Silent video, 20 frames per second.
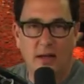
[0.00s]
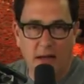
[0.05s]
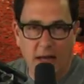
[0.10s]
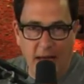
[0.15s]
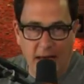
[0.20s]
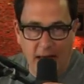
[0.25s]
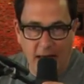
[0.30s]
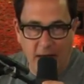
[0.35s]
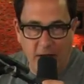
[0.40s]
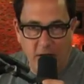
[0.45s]

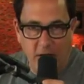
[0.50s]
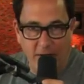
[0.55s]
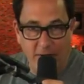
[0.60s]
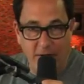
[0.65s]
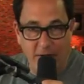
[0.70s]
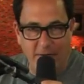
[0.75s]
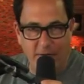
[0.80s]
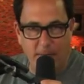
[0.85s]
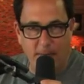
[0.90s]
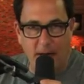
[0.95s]
Hey, good
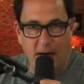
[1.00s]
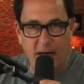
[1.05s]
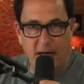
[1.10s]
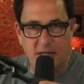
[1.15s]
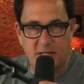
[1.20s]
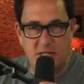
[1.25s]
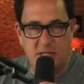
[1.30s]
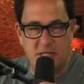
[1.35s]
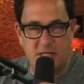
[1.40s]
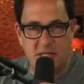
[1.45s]
evening, everybody.
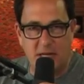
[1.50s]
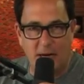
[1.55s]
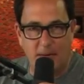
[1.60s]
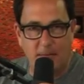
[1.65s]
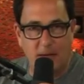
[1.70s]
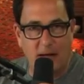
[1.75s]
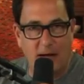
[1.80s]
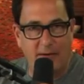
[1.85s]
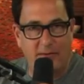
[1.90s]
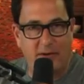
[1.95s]
It's the Sam
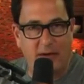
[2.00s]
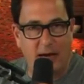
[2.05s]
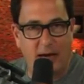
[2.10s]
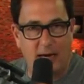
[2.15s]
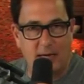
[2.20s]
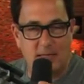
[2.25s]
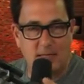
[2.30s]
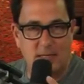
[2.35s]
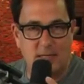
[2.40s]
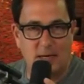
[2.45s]

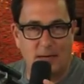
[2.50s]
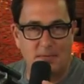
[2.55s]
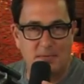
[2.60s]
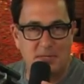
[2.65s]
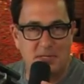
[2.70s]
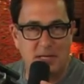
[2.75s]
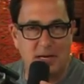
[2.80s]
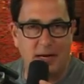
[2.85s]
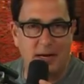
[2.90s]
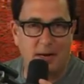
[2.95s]
Livecast. I'm
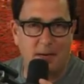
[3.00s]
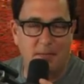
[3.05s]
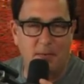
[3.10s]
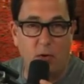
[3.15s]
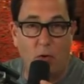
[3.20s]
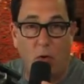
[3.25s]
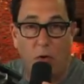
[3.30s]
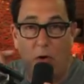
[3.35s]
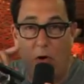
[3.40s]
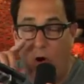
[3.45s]
Sam,
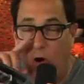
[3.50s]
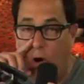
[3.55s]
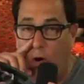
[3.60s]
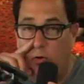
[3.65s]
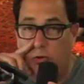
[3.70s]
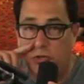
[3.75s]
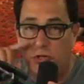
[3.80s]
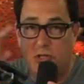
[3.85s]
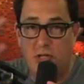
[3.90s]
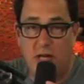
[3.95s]
your
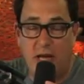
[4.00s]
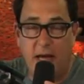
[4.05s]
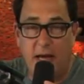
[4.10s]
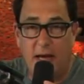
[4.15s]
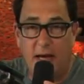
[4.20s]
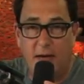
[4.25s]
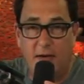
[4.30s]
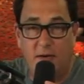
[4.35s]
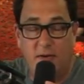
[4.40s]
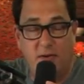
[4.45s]
host,
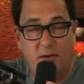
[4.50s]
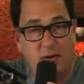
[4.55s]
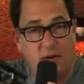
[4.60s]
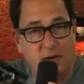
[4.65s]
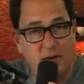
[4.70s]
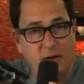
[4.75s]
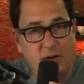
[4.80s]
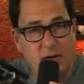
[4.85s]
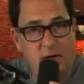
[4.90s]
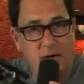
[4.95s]
and
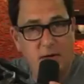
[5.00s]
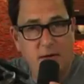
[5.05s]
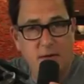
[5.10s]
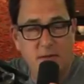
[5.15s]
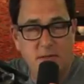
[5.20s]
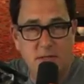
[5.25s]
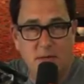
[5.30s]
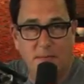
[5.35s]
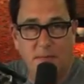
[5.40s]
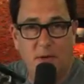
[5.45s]

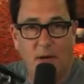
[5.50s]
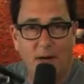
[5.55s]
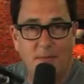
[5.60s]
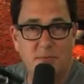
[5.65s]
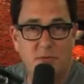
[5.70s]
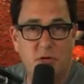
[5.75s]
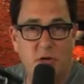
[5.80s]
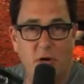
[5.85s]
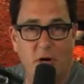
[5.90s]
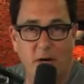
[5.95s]

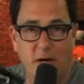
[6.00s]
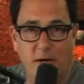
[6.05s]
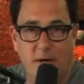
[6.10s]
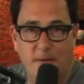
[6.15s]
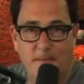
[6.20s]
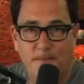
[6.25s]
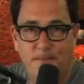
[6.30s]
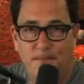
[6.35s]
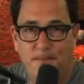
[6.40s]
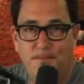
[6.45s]
sometimes cook. What
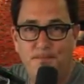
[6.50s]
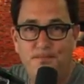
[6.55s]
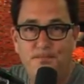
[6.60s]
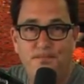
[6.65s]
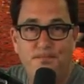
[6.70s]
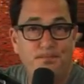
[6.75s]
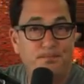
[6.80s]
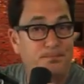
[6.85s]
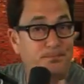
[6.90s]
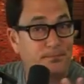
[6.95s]
do
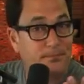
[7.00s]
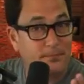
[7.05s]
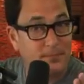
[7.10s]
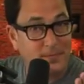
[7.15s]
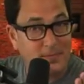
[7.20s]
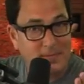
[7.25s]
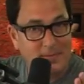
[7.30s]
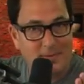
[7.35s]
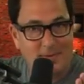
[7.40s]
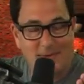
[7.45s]

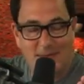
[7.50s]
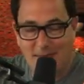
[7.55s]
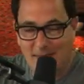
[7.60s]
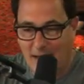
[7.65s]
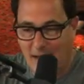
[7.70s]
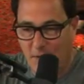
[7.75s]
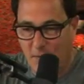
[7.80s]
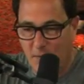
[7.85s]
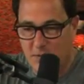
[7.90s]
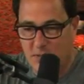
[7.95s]
you mean
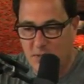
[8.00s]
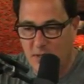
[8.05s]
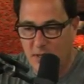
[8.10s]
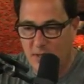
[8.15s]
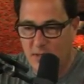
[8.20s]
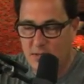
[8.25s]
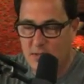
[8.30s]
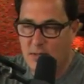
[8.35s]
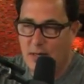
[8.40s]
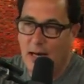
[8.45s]
sometimes? That was
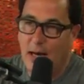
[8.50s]
nice.